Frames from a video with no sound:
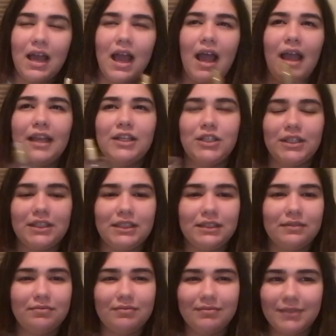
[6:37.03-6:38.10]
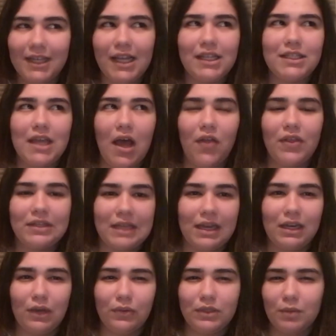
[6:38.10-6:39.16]
I just can tell the scent
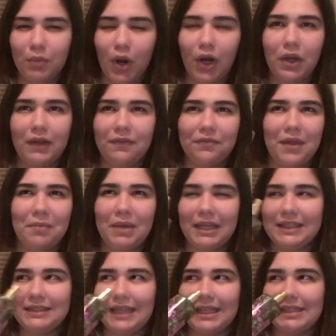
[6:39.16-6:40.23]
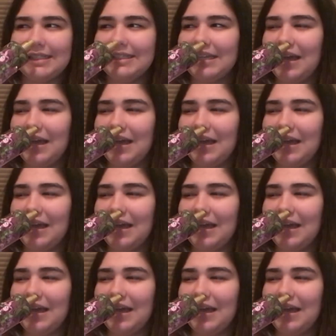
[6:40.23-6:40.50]
notes apart, if that makes sense.